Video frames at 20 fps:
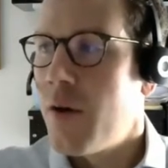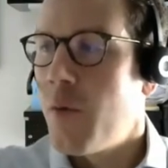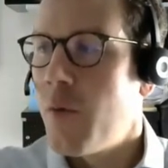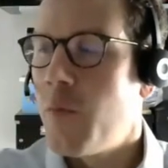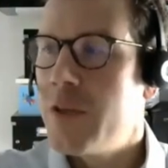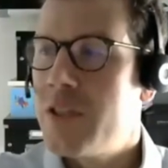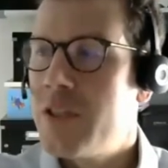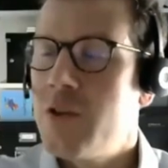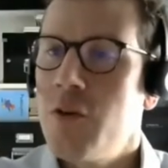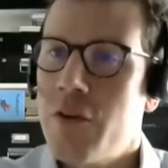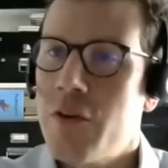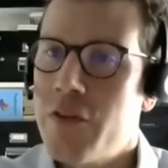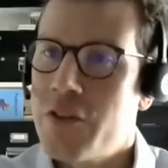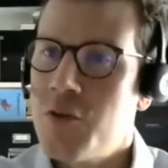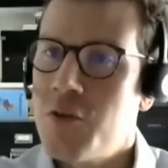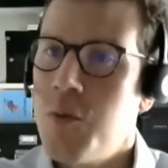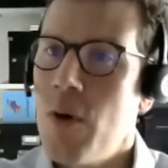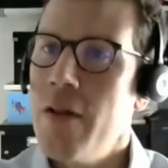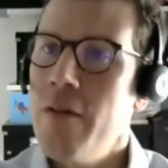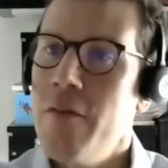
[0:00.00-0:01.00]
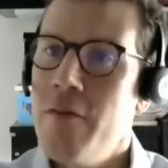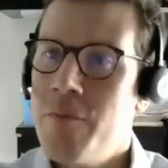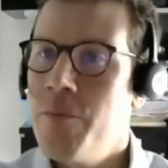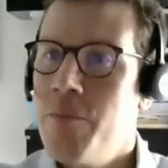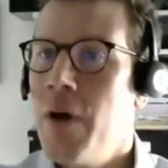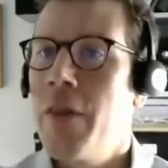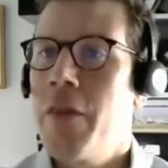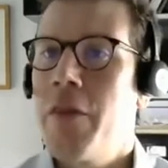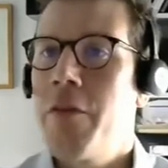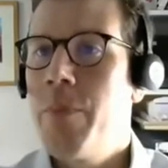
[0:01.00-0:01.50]
We took the 12
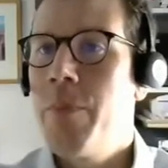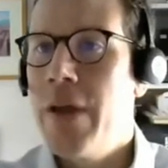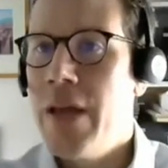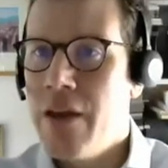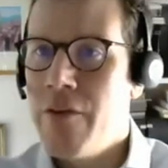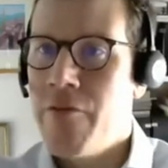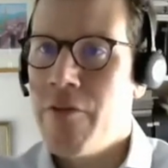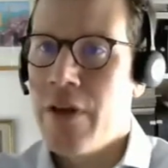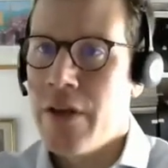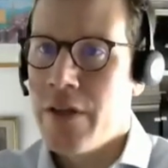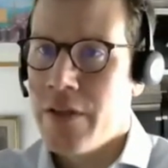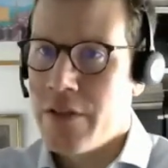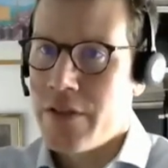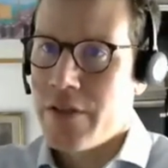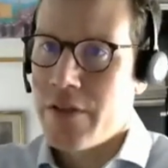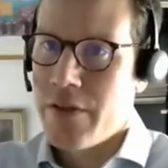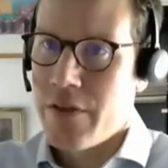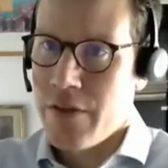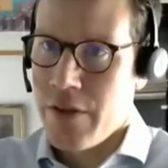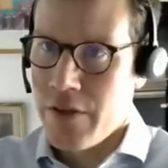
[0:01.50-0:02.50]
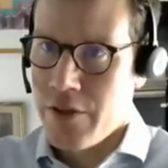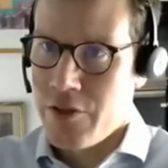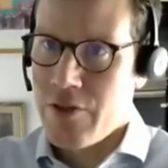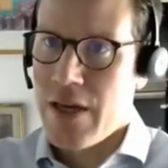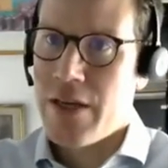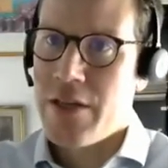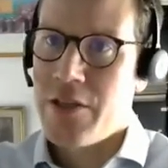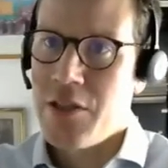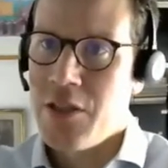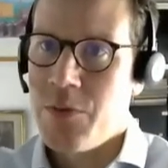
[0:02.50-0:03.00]
month periods that the
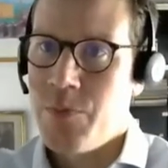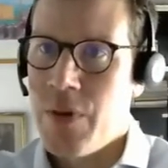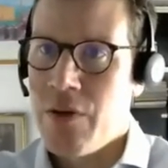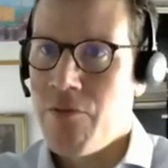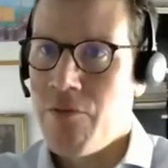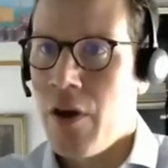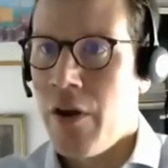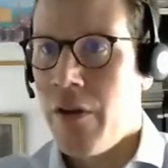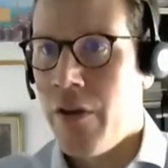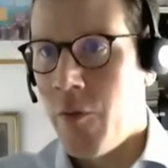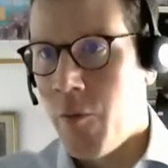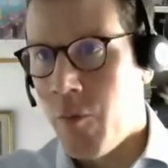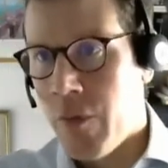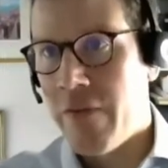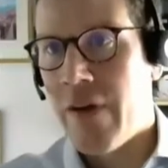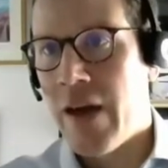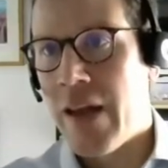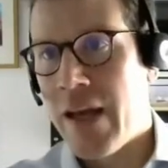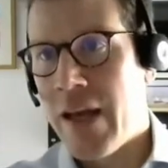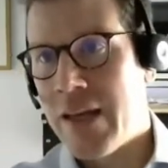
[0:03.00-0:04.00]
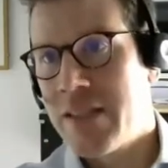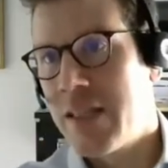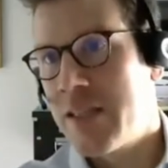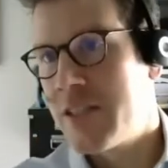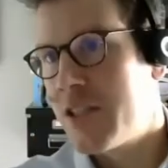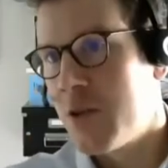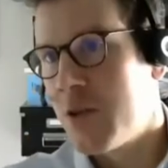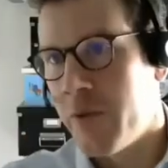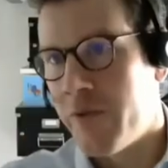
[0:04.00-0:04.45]
strategy's been run that we've had access to,